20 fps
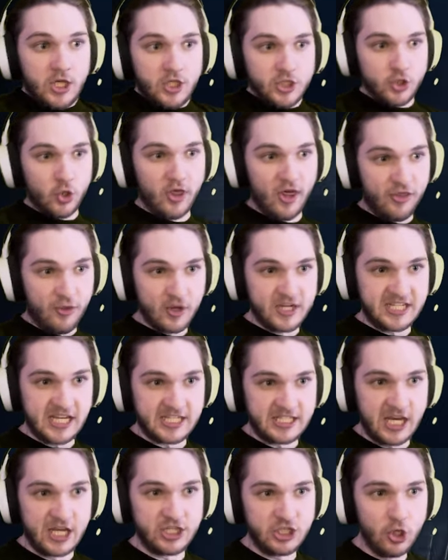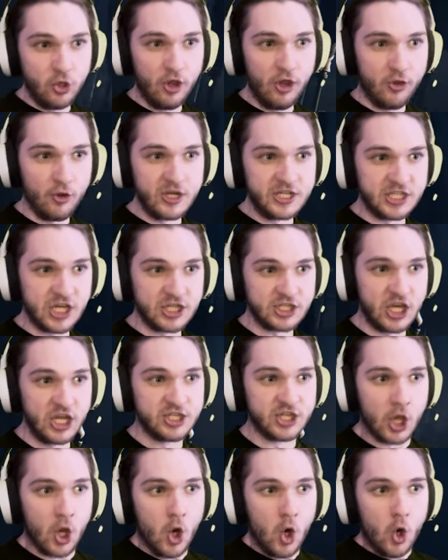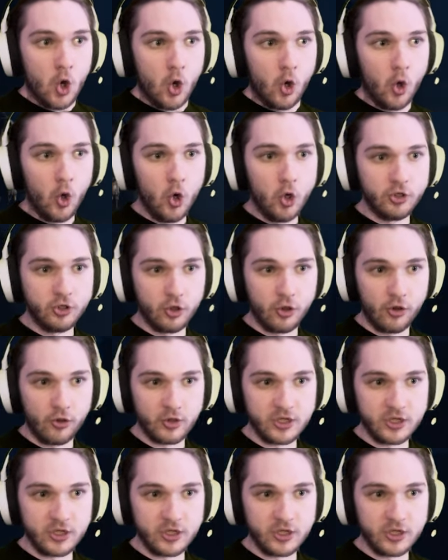Do the 360s. Do the 360s. Oh, do the